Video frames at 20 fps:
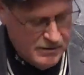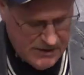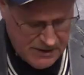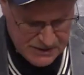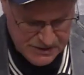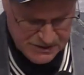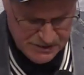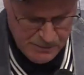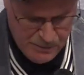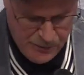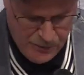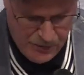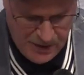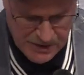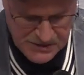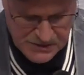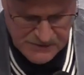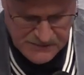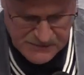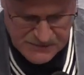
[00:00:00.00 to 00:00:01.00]
This
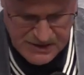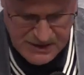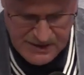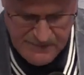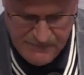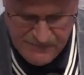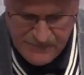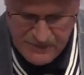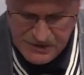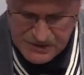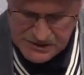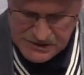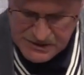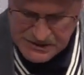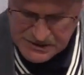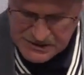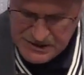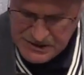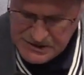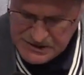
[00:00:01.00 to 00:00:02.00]
impressive team finished
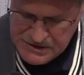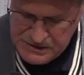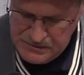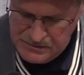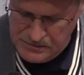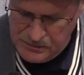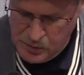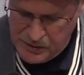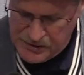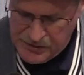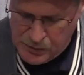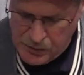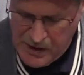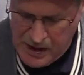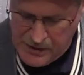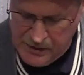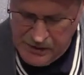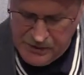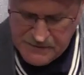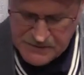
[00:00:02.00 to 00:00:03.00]
the season with a
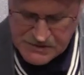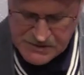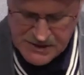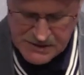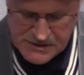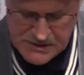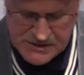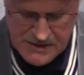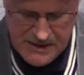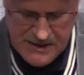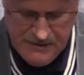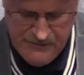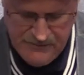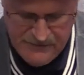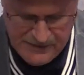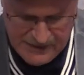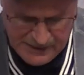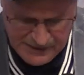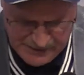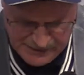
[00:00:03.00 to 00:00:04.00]
record of
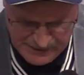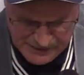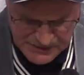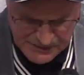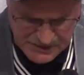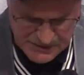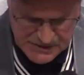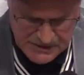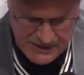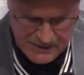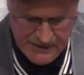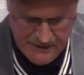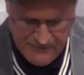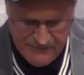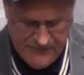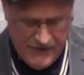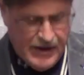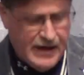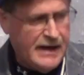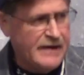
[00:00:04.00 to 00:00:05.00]

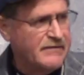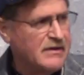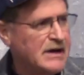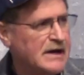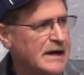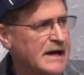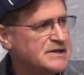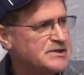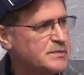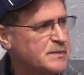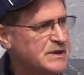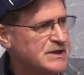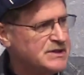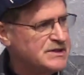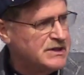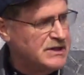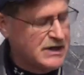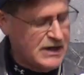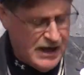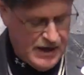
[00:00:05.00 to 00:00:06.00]
16-5 and an
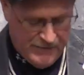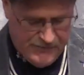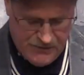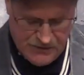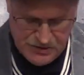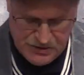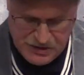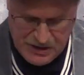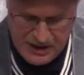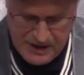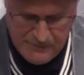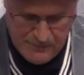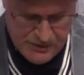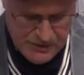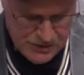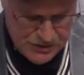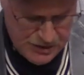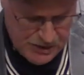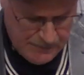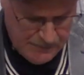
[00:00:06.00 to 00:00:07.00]
SPC conference
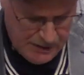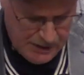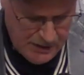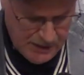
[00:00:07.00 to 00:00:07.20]
championship.